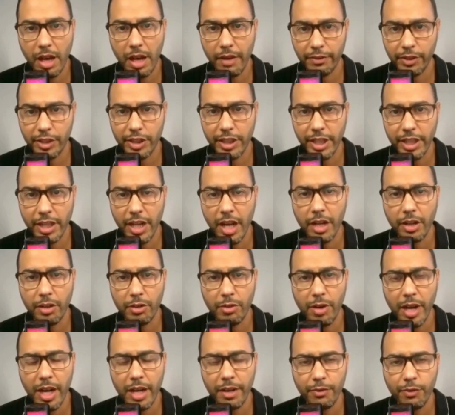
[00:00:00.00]
Obviously not
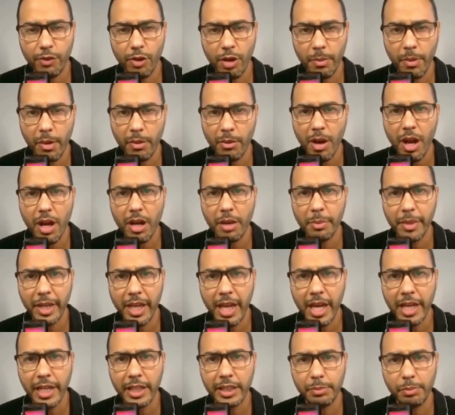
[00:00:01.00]
great from a rock
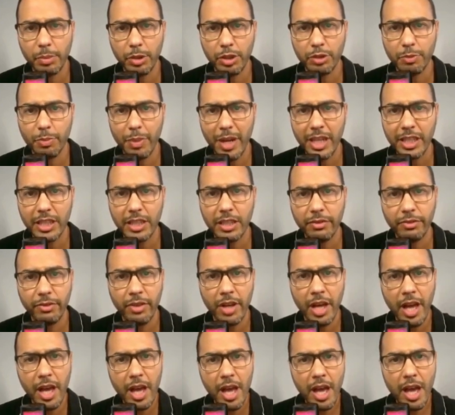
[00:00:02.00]
mechanics perspective,
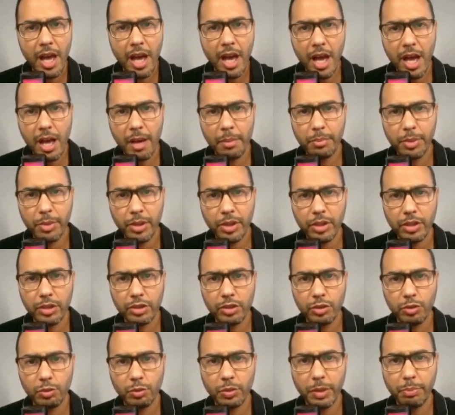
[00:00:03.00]

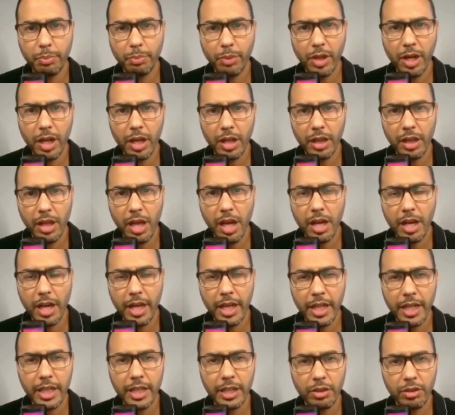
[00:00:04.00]
because we put a lot of
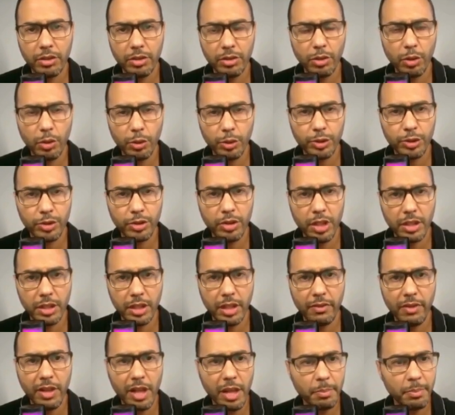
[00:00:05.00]
heat on those
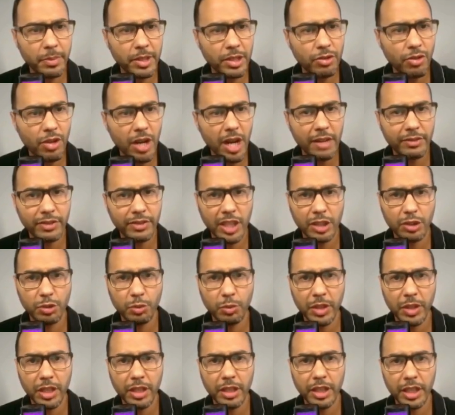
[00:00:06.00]
development drives as
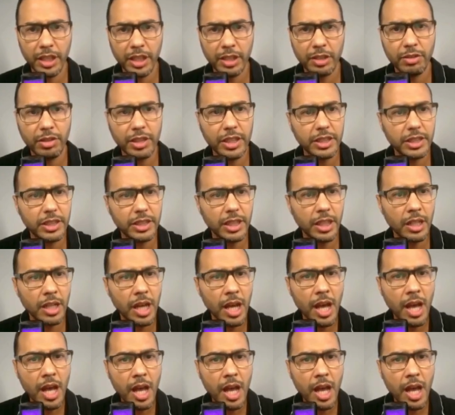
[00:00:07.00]
we are increasing.